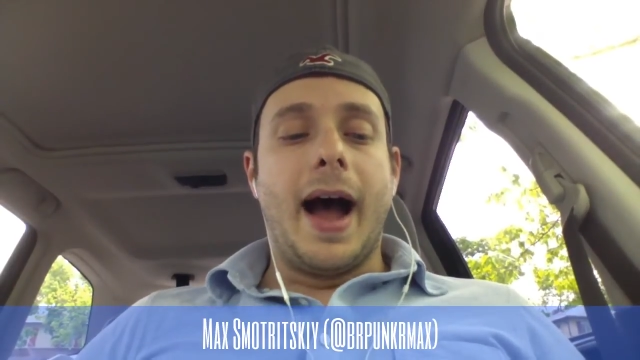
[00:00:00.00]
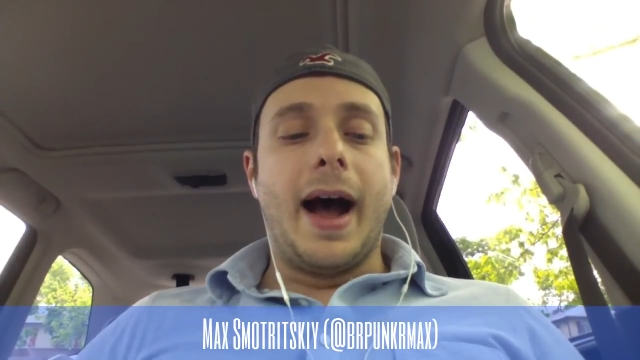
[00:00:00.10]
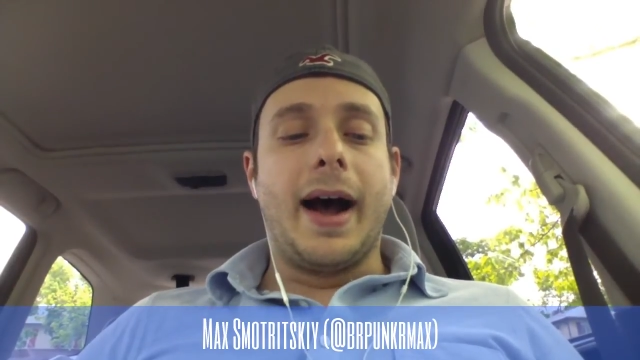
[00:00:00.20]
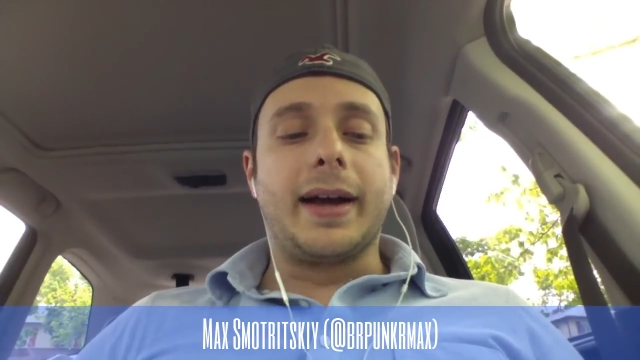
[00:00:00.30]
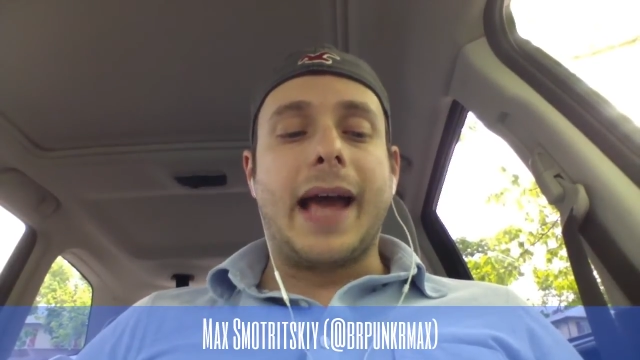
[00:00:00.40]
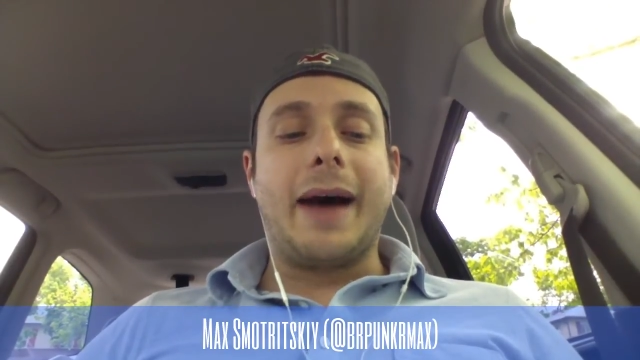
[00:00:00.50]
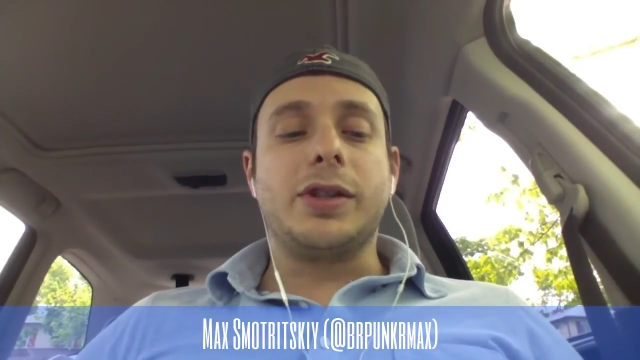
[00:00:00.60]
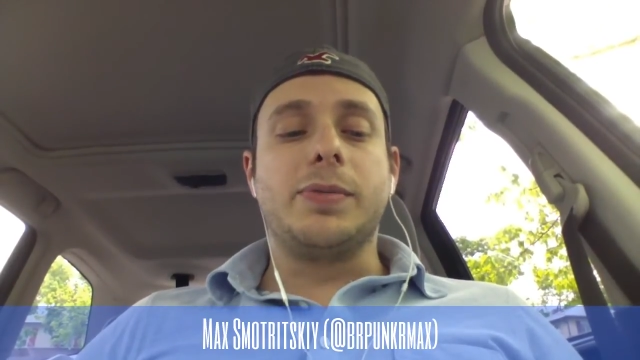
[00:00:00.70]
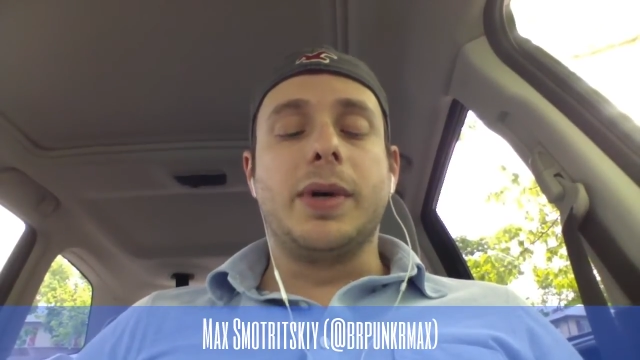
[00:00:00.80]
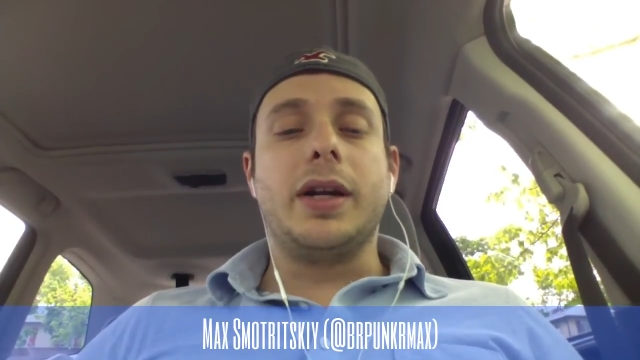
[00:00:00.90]

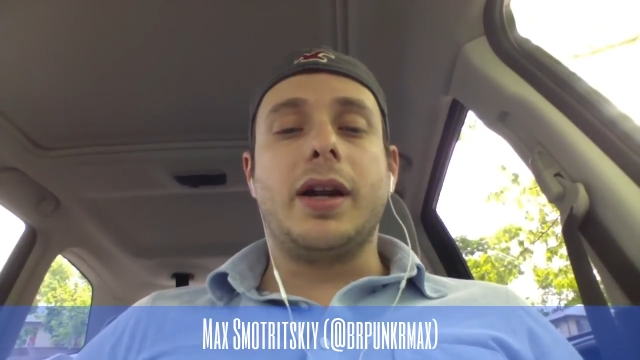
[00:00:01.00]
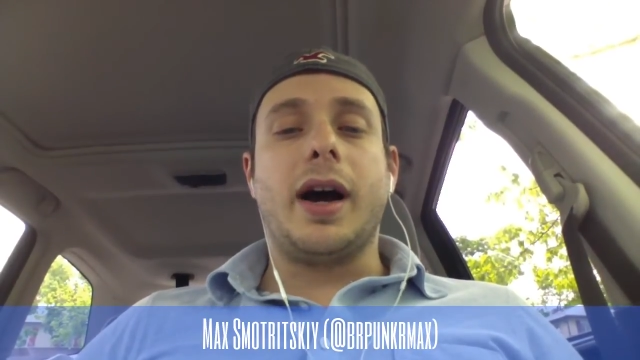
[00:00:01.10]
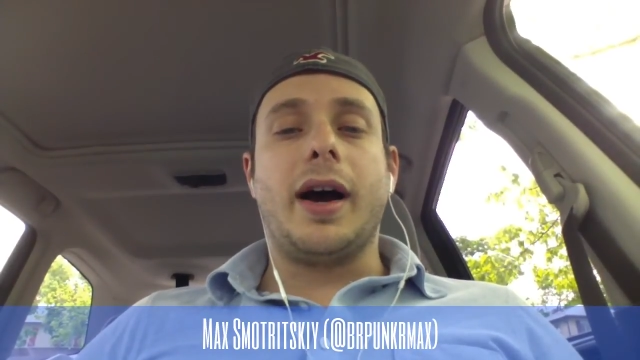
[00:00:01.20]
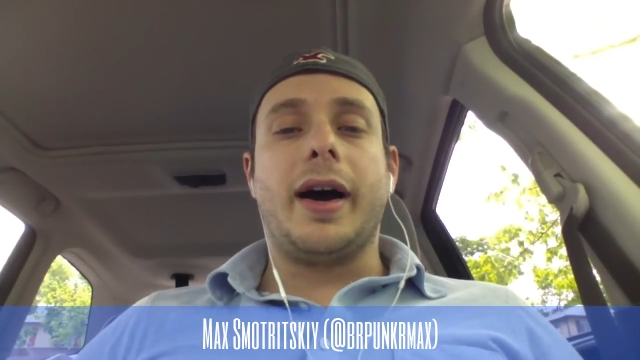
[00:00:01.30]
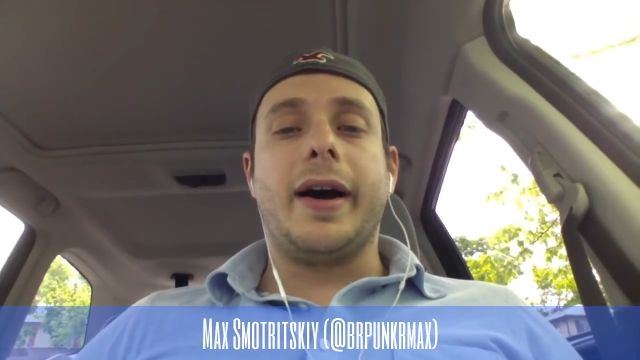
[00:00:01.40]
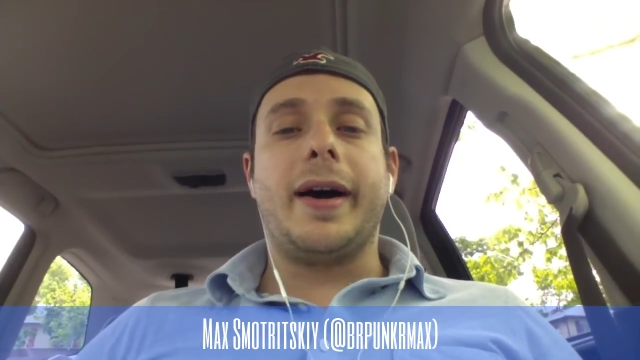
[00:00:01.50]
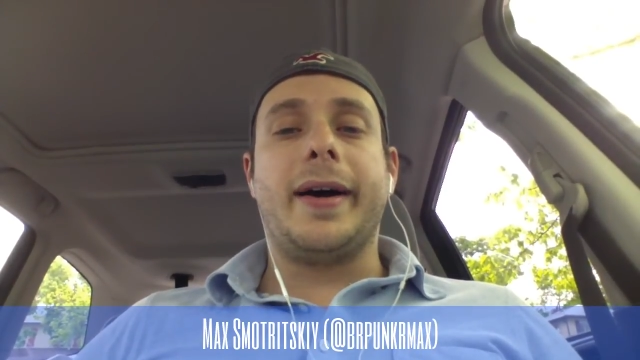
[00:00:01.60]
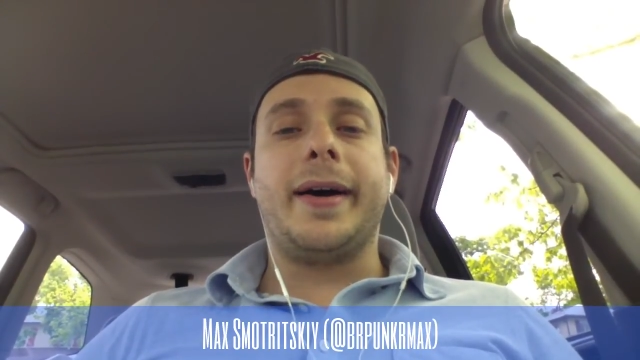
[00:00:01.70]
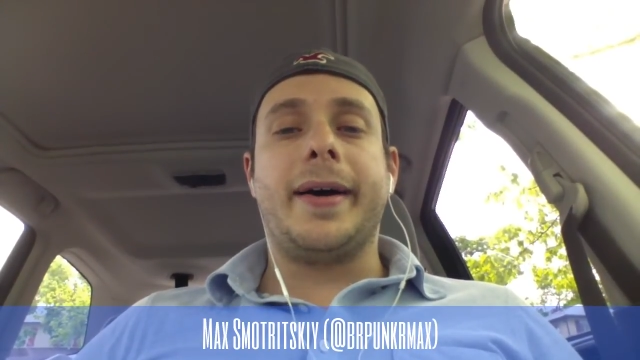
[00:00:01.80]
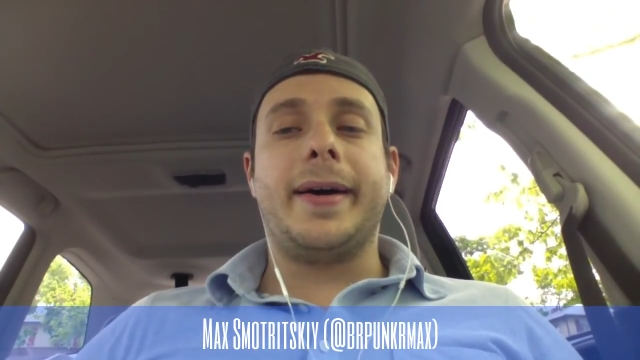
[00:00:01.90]
Gaussman
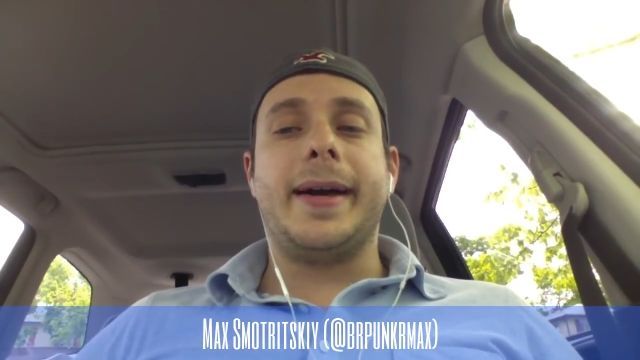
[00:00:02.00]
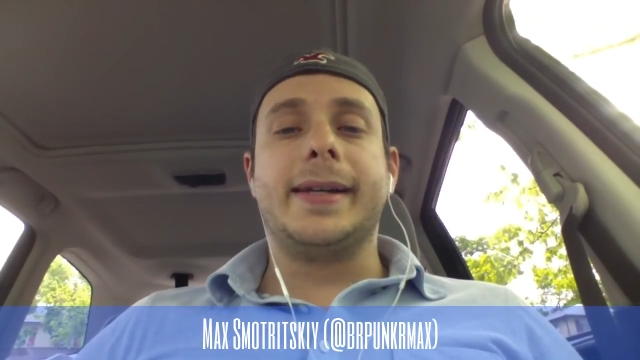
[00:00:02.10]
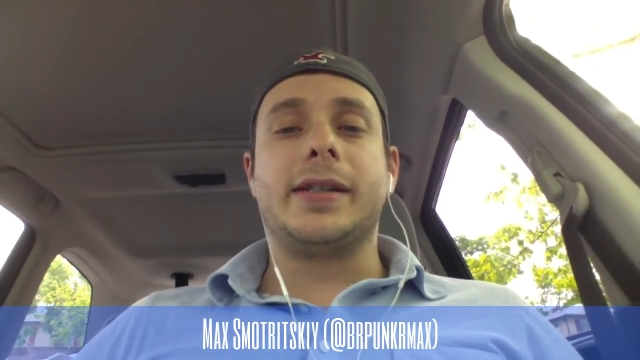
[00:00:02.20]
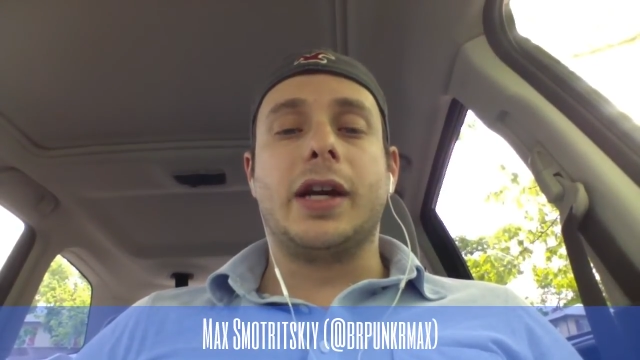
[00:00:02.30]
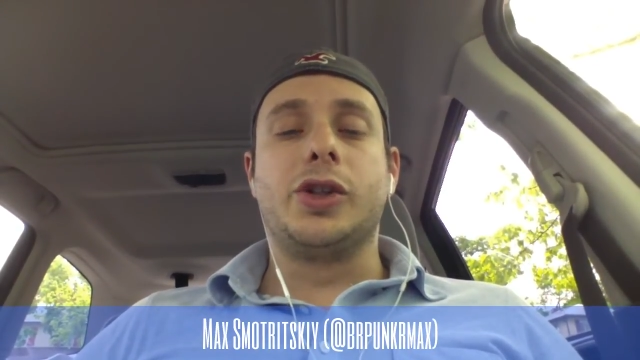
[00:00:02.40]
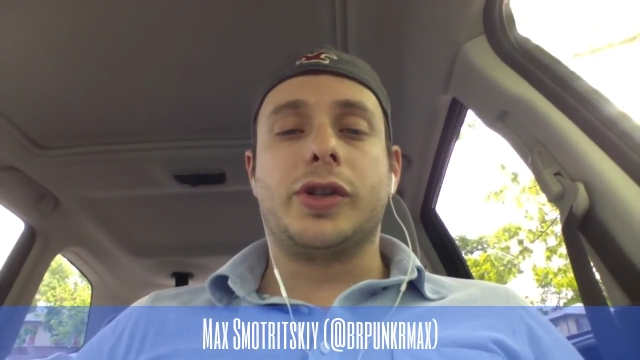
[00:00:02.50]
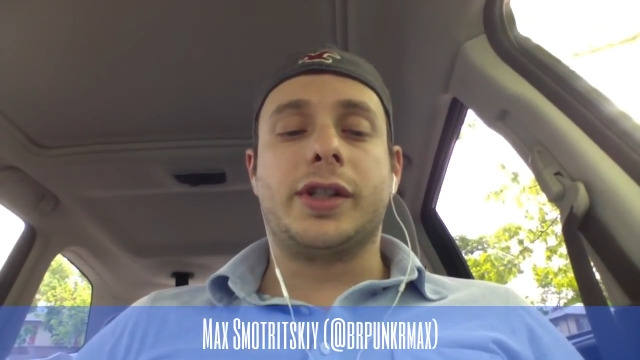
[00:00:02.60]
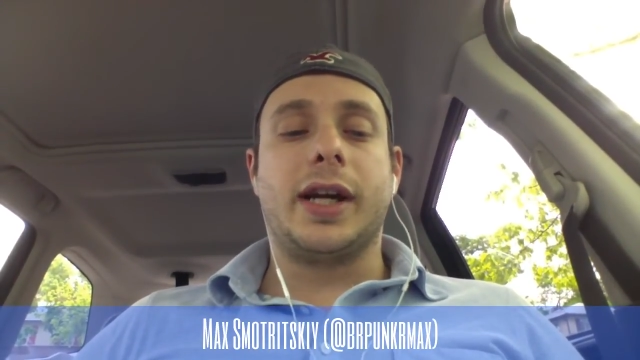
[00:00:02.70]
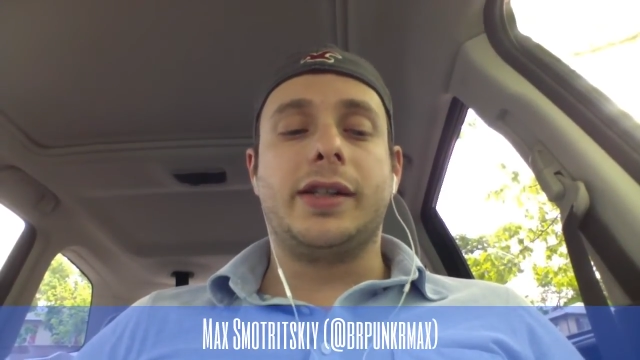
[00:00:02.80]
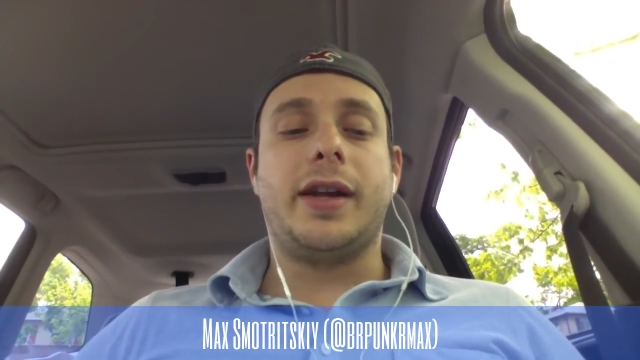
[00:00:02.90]
is
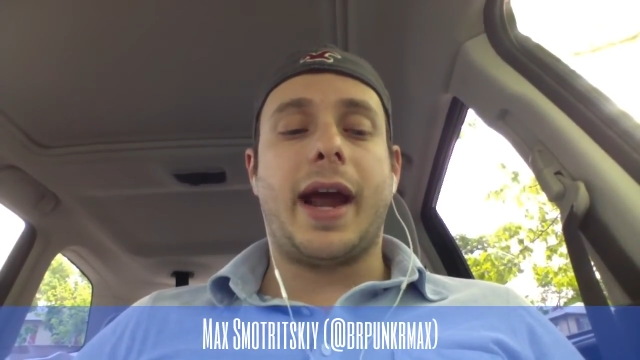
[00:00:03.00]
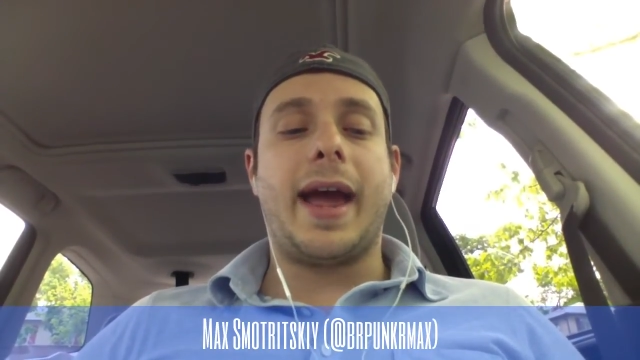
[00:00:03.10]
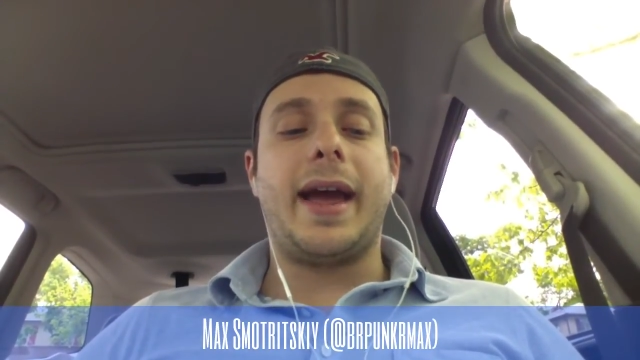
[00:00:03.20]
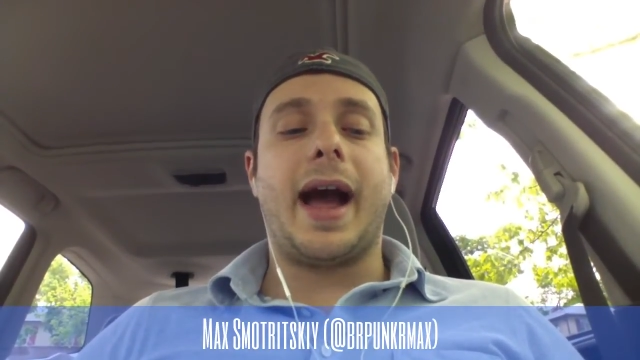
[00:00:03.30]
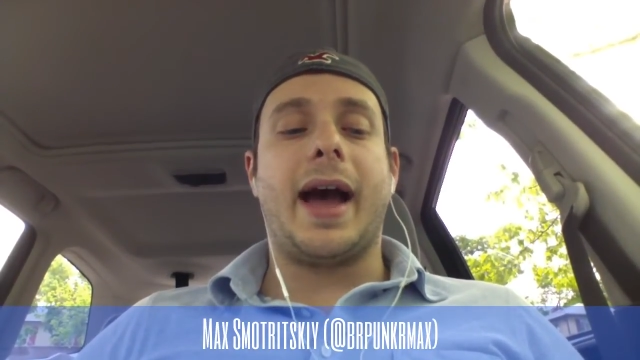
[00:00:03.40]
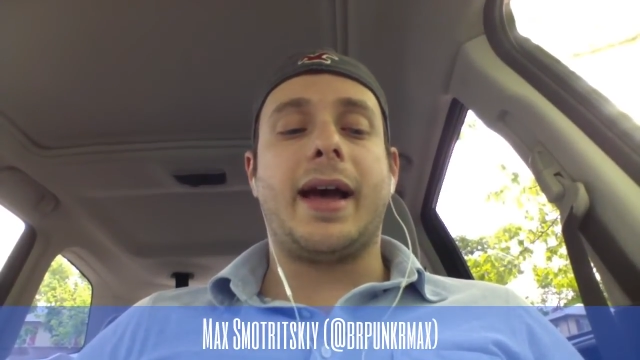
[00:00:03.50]
interesting today.